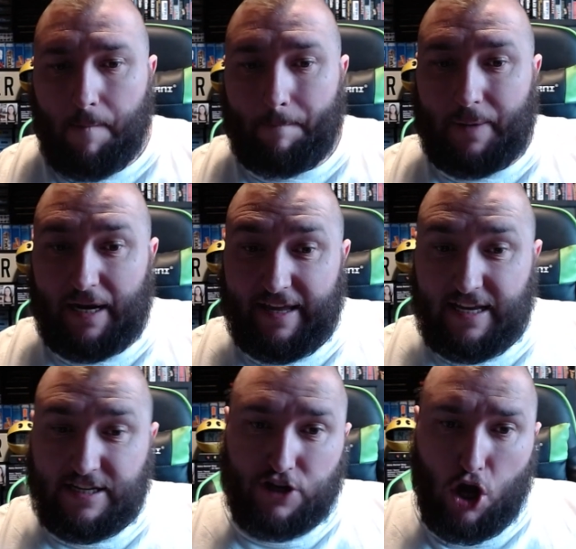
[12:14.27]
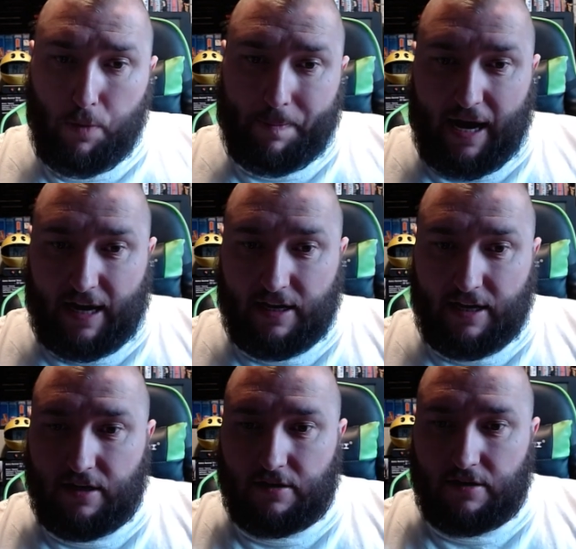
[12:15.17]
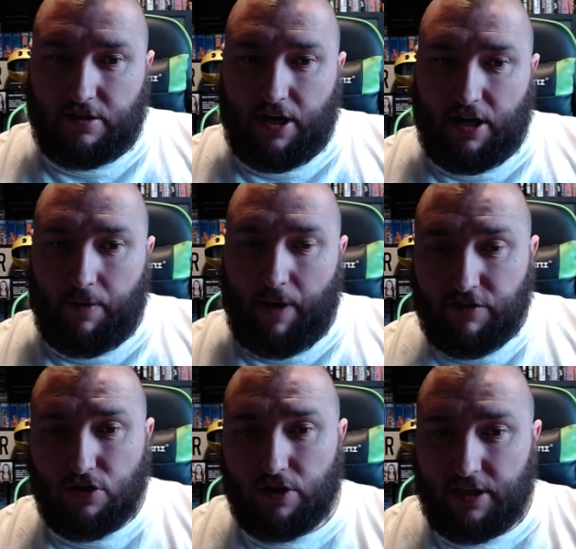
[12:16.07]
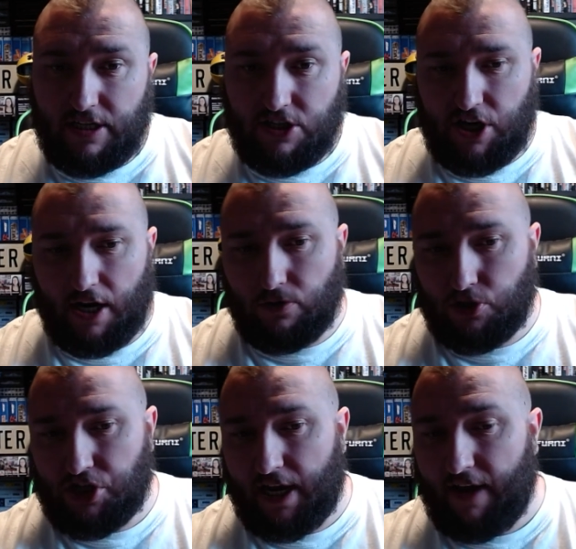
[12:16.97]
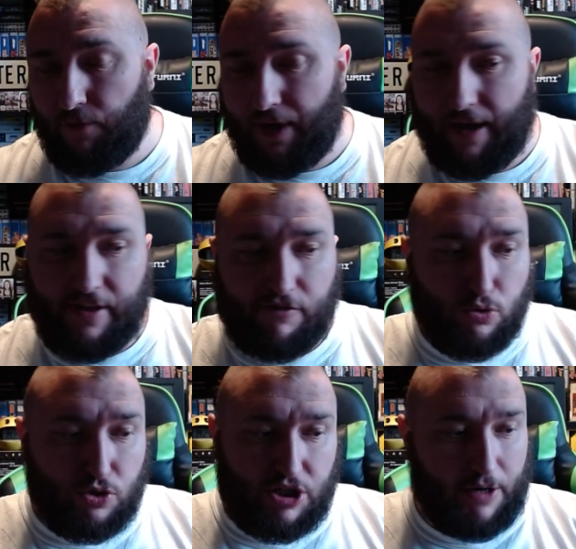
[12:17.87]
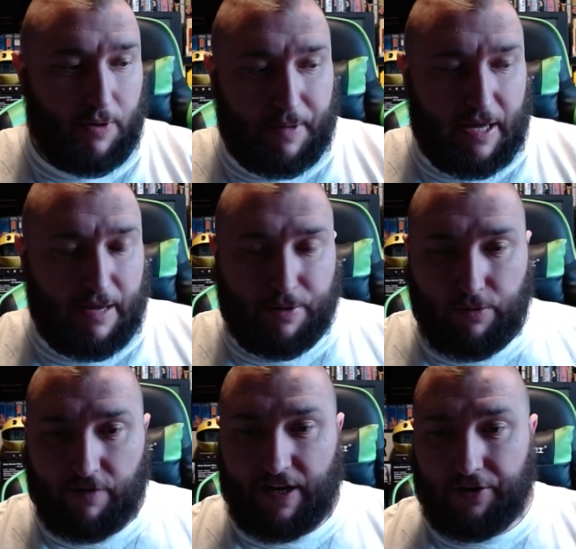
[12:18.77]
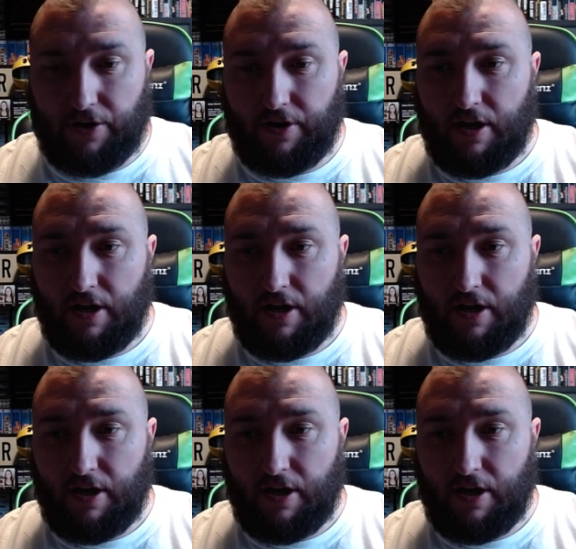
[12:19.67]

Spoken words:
please go back and, you know, have a look at these channels, check everyone out. They're all genuine people who I've had on.